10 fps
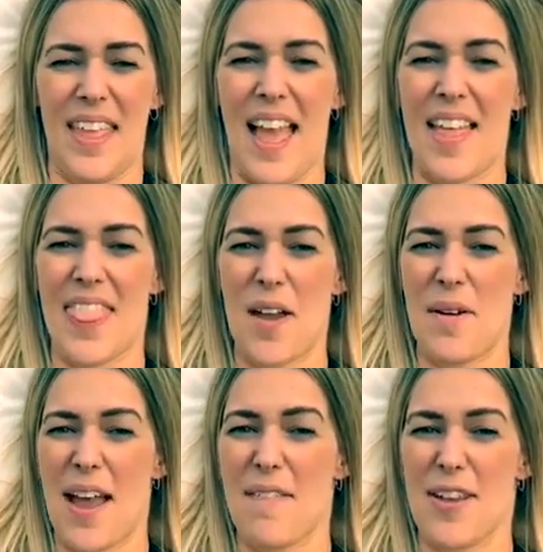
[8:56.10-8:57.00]
And there we
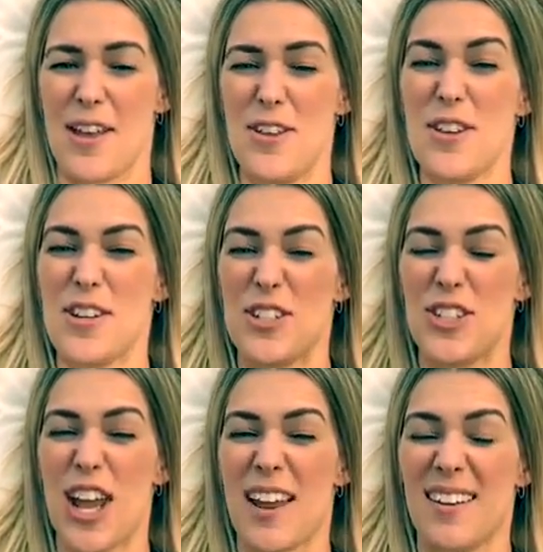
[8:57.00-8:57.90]
have it. You could
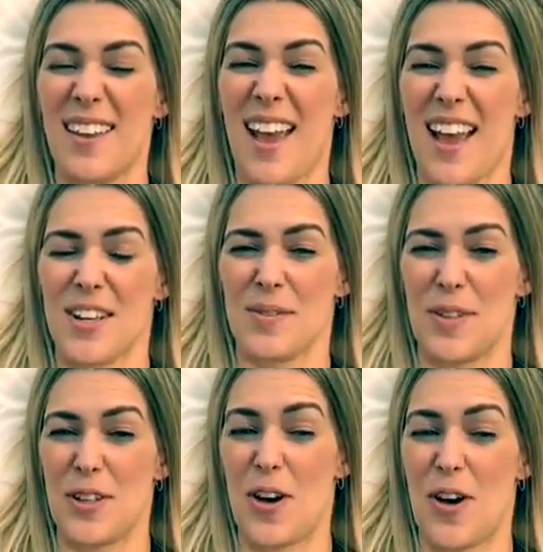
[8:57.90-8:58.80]
chat and catch
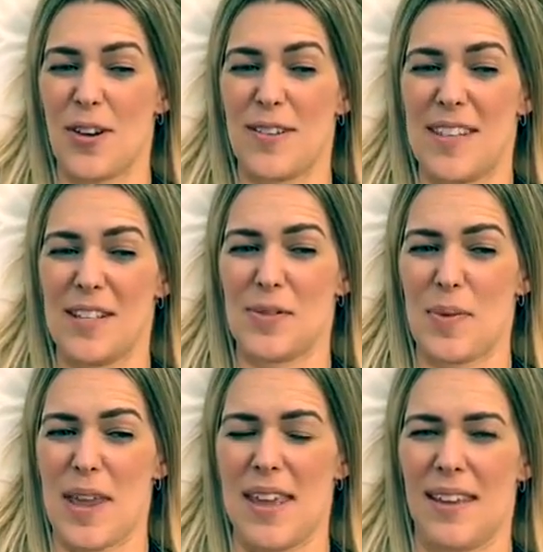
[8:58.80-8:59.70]
with God this
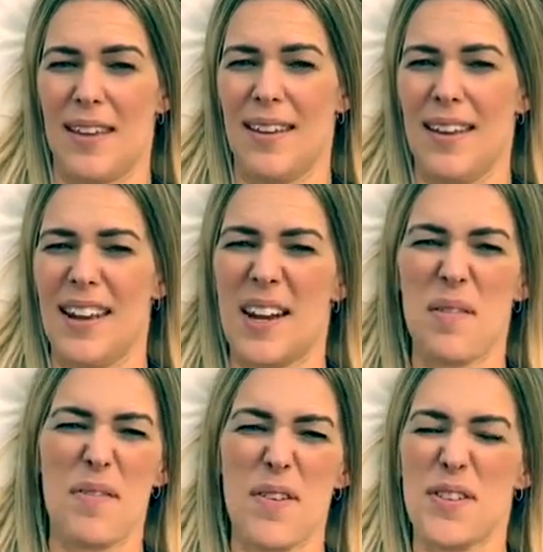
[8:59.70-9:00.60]
week. Now,
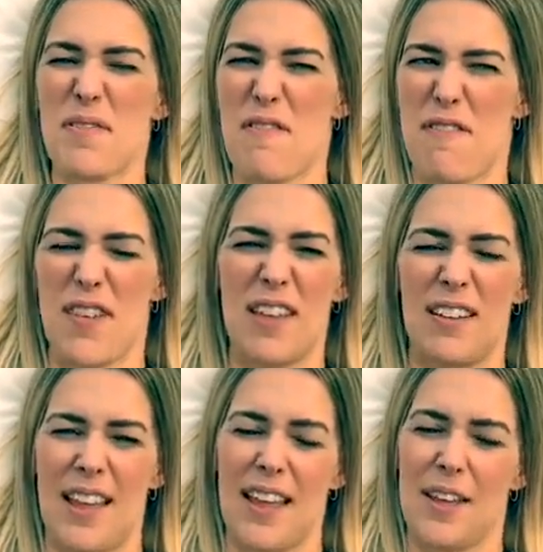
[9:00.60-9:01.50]
if you didn't feel
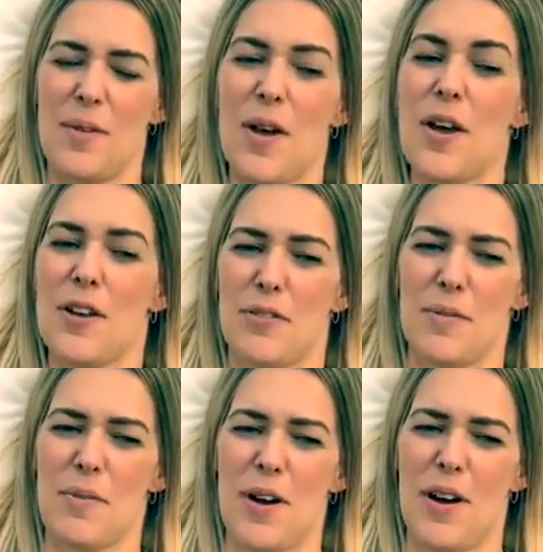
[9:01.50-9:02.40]
like you heard
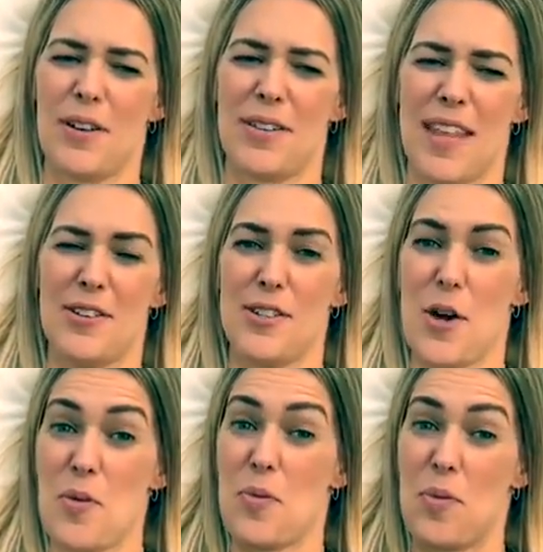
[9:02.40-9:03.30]
from God, then
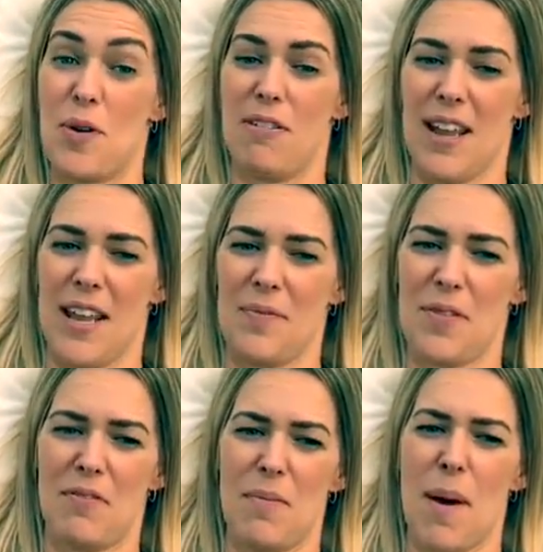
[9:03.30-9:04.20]
don't worry.
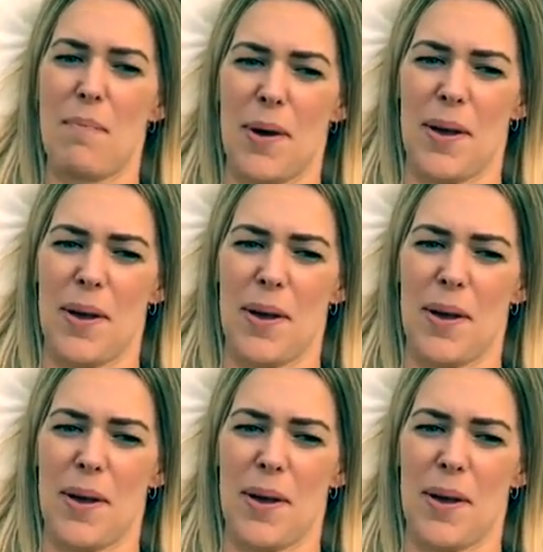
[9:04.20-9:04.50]
Remember,